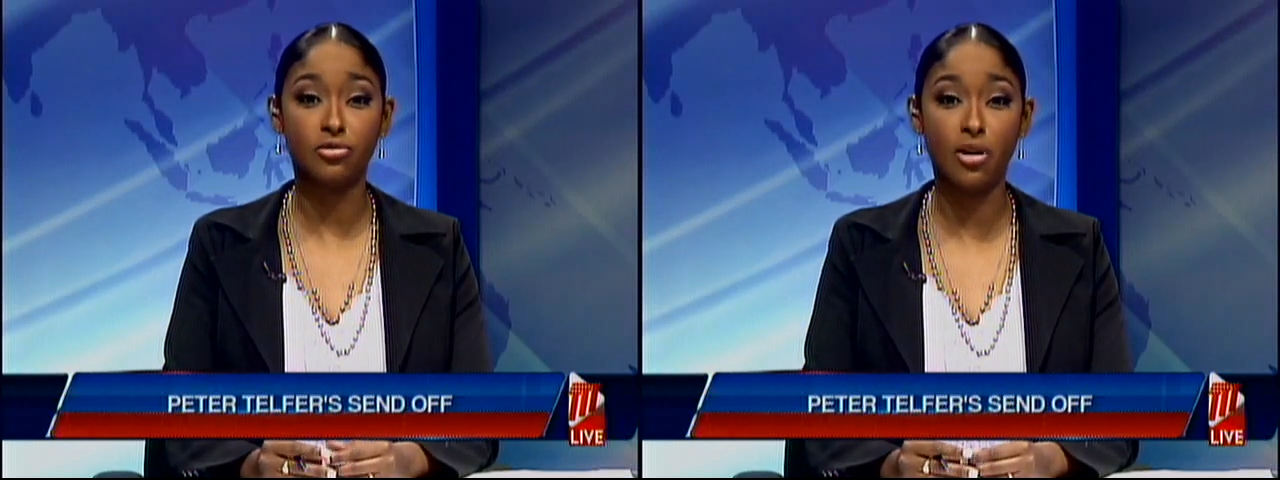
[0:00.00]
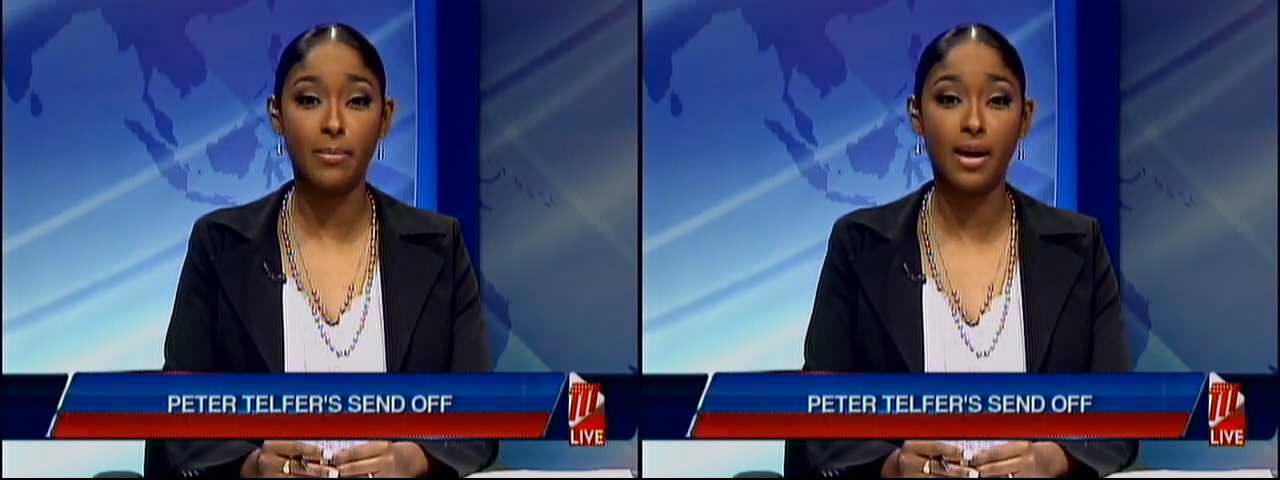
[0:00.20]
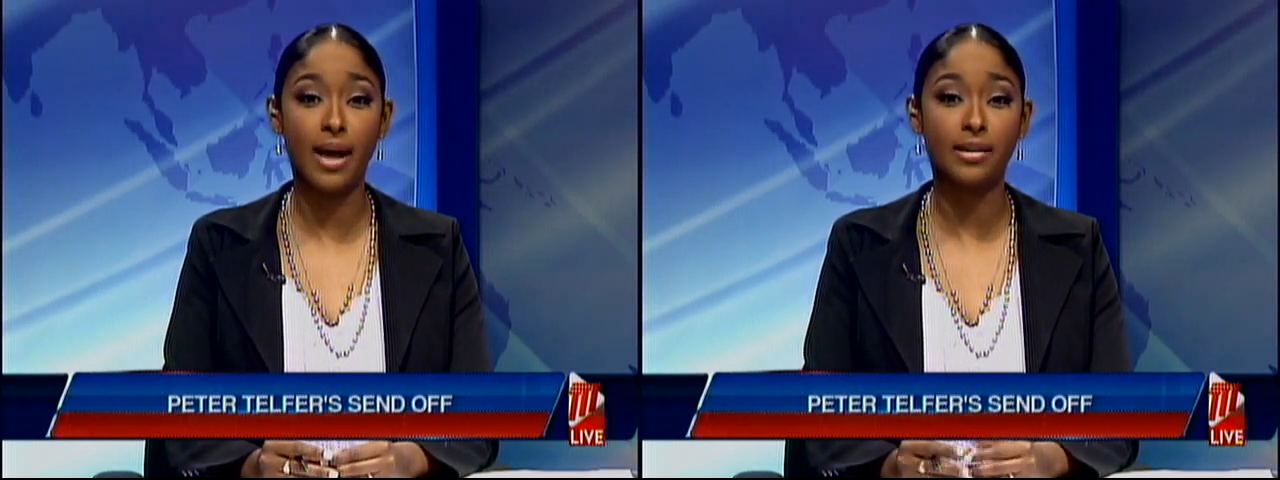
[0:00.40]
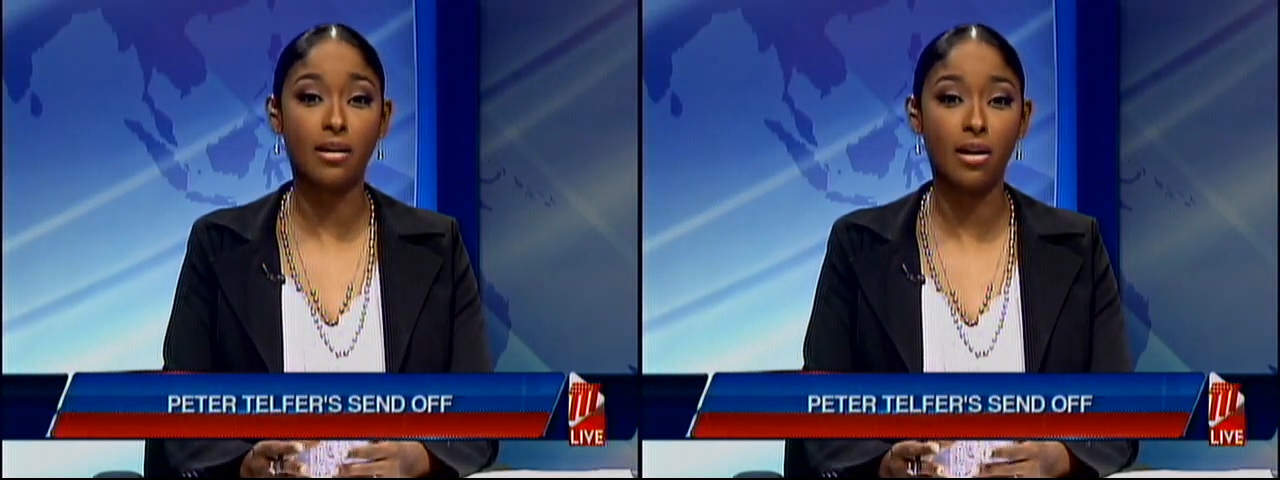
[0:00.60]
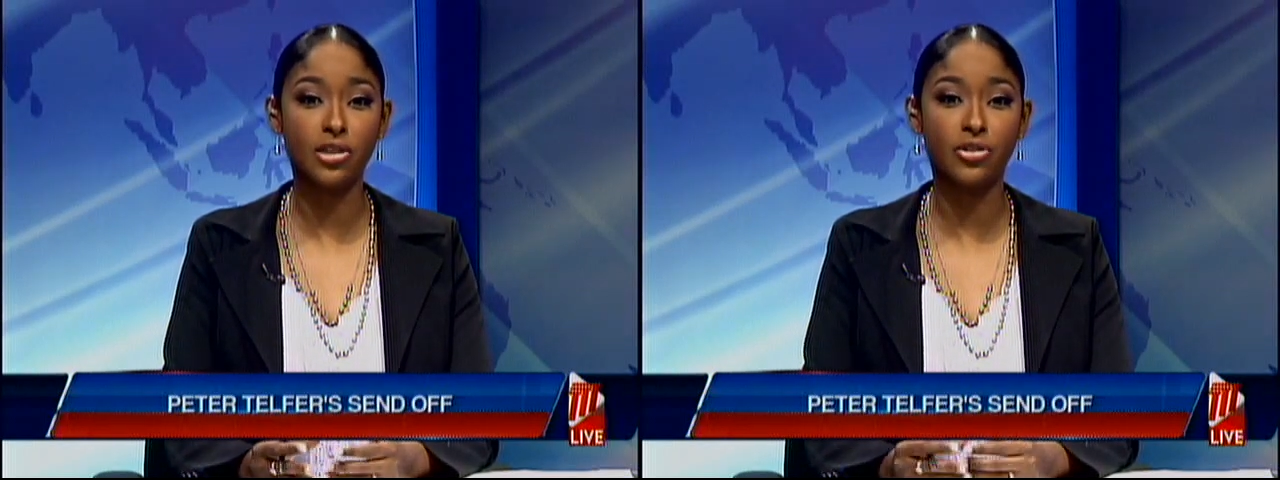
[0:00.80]
drummer and
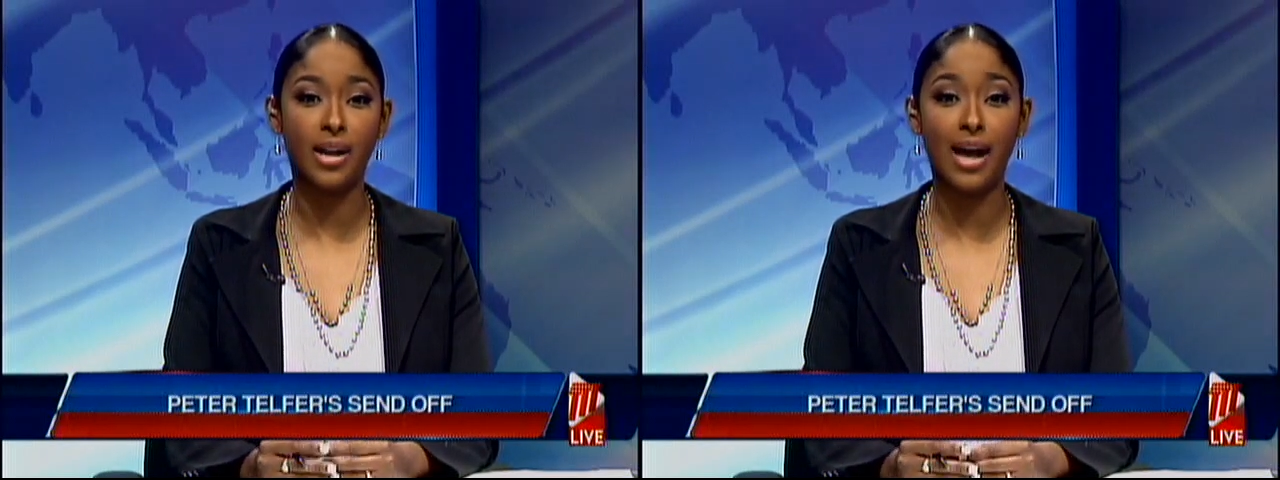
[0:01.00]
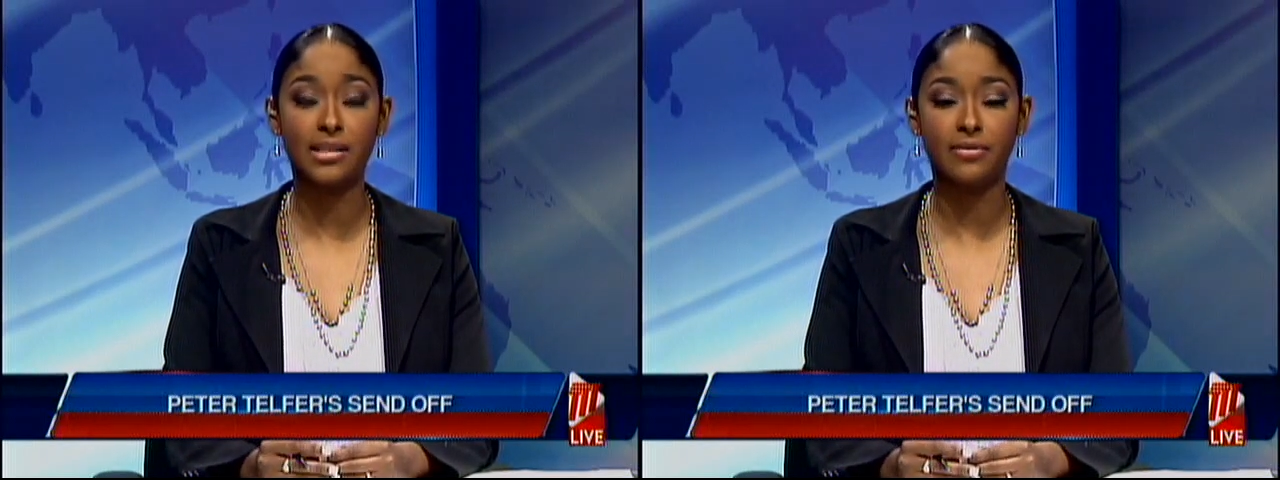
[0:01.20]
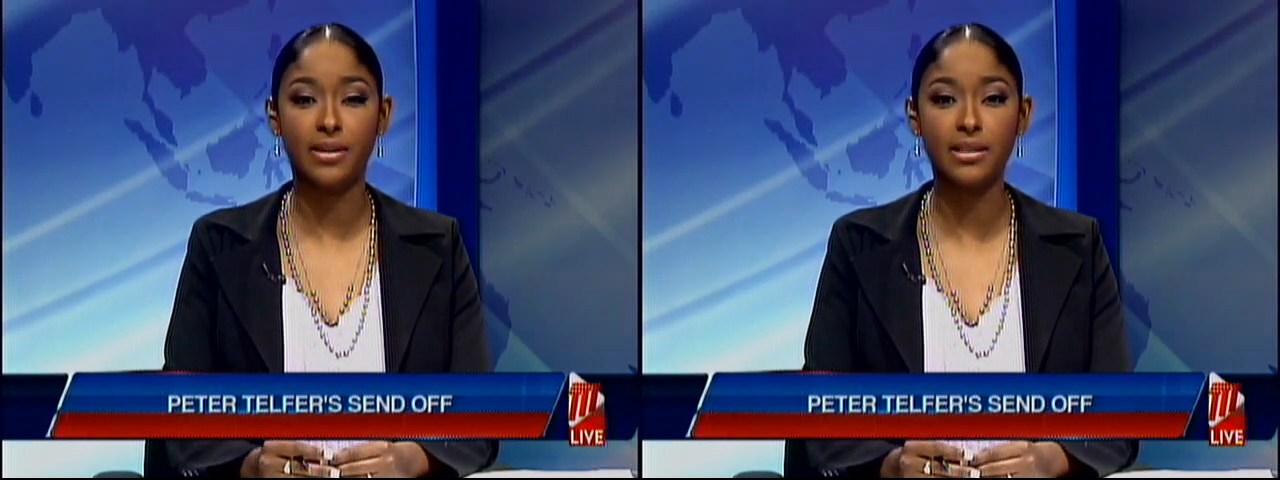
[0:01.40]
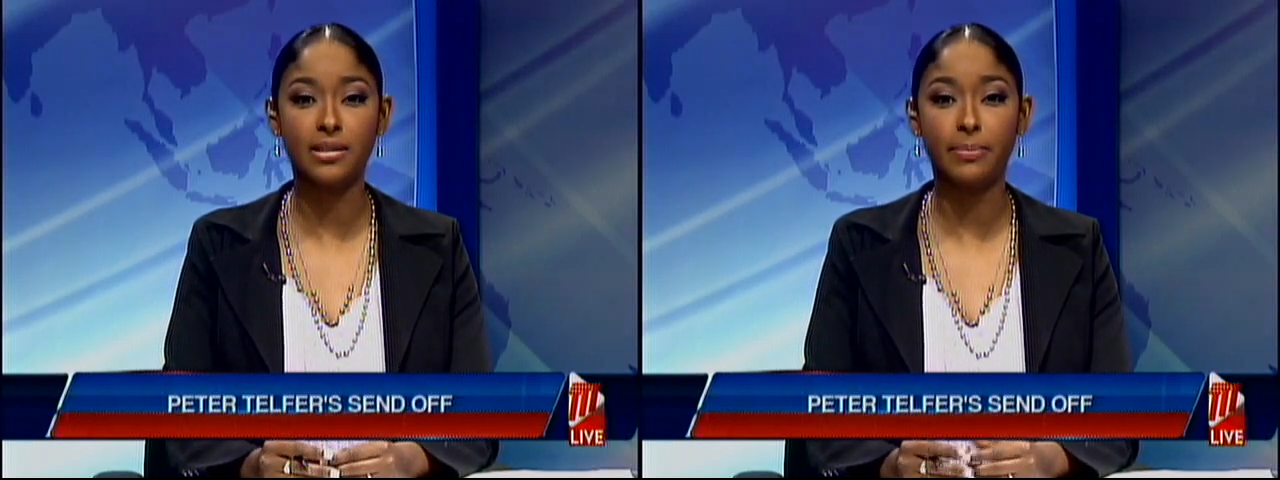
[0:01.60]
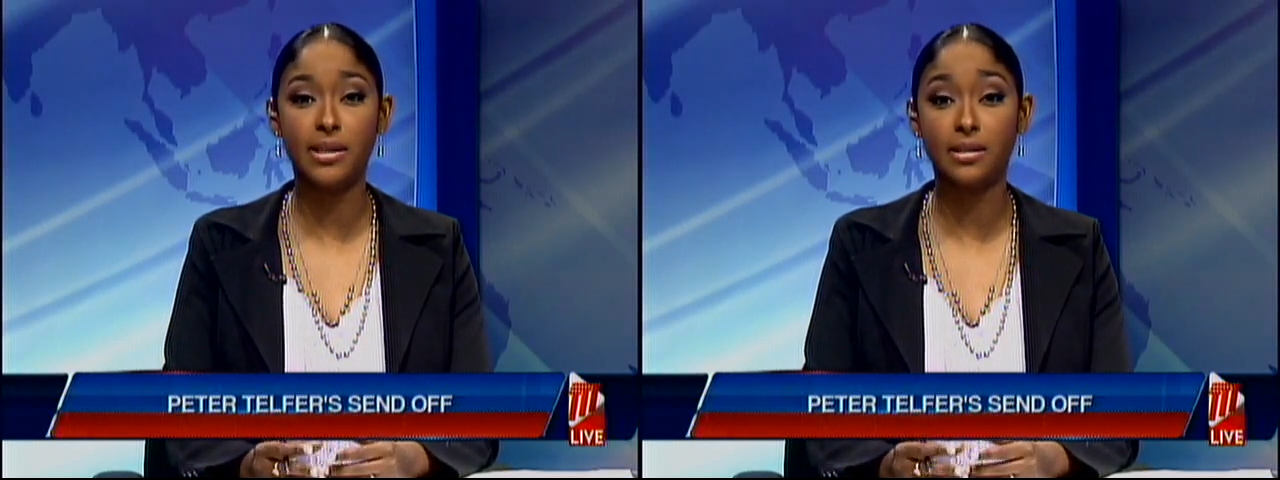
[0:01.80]
cultural
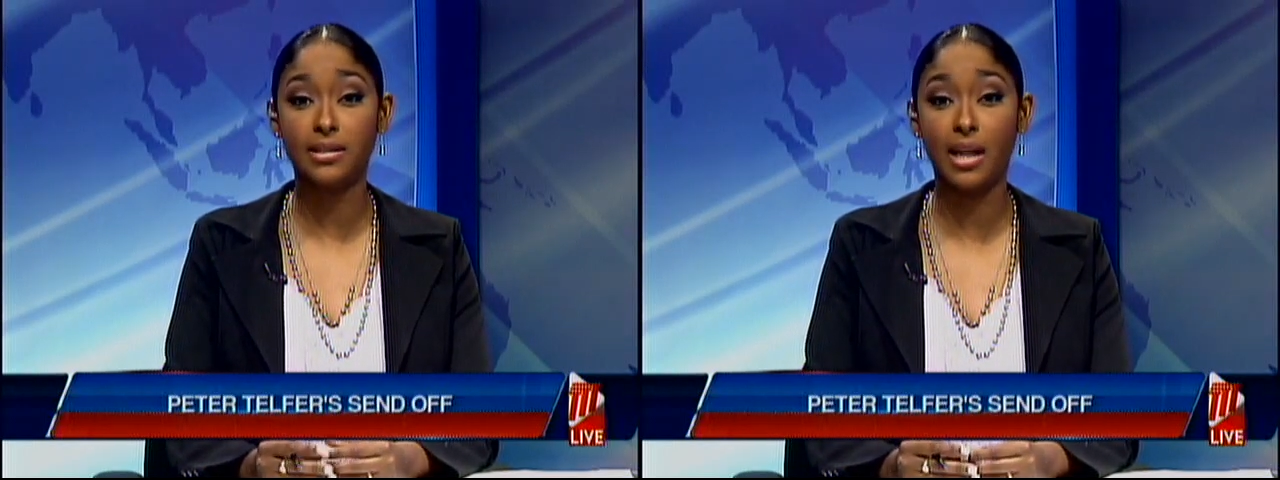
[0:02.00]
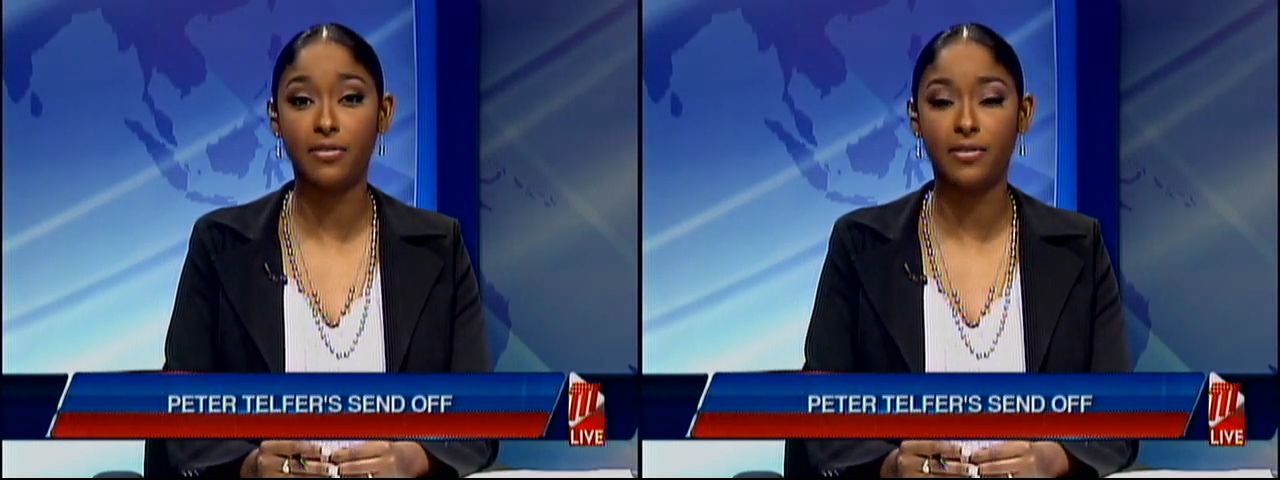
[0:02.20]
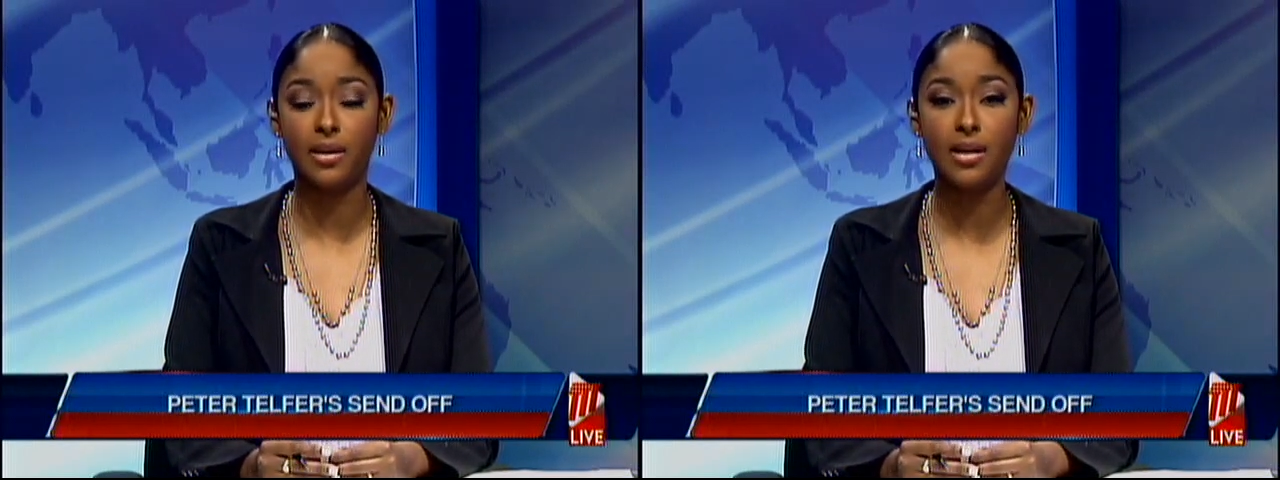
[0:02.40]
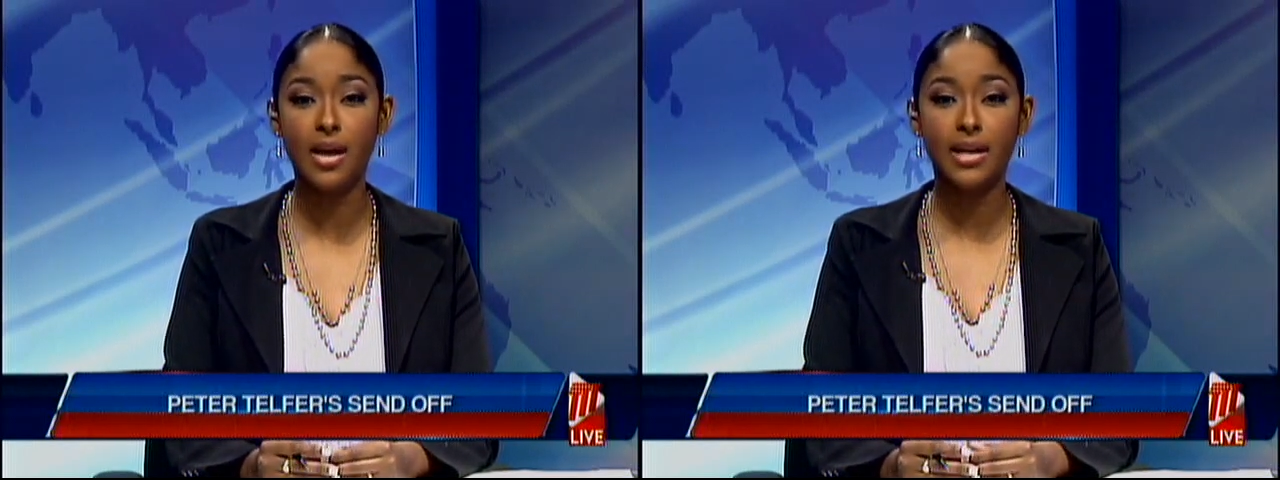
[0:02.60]
activist Peter Telfer